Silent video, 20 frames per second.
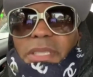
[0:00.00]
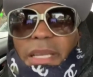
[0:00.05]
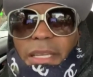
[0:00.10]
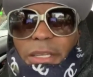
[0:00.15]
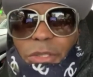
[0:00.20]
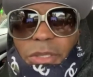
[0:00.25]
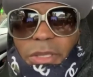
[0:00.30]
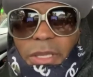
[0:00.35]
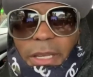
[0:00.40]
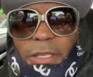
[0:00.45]
Like
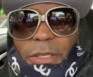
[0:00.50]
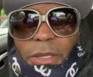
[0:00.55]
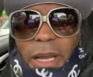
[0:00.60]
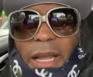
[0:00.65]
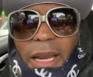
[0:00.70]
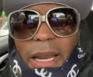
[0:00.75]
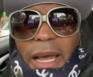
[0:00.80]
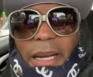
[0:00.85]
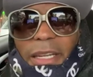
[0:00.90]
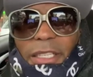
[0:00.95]
you said, you
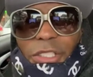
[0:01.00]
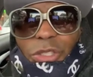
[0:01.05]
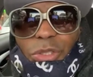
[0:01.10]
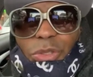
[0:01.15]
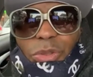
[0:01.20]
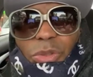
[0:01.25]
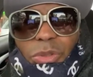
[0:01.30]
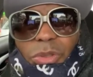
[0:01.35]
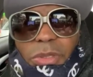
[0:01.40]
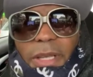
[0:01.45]
got a lot of
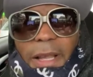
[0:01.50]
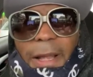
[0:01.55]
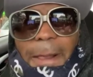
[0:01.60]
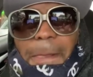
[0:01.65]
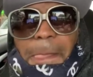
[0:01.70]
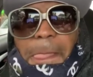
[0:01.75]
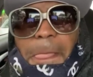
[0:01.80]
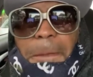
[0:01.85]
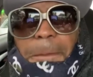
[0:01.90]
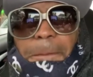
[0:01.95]
dudes that
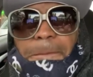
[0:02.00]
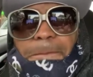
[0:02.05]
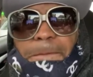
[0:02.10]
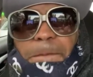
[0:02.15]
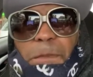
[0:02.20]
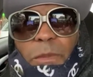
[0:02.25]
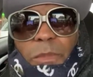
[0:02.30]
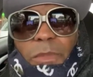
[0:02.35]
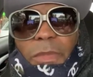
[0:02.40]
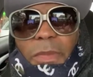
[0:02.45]

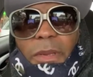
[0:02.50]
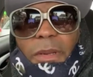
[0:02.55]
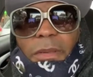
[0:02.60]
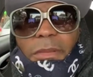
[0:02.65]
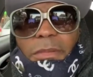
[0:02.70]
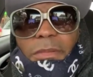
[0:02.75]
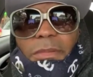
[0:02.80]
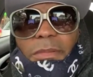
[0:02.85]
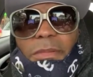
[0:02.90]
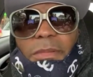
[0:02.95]

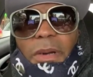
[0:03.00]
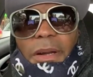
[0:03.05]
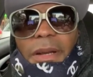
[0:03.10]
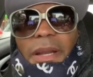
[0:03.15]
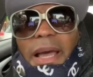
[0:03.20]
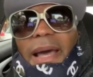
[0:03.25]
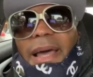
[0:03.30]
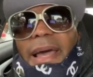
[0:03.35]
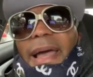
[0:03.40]
are not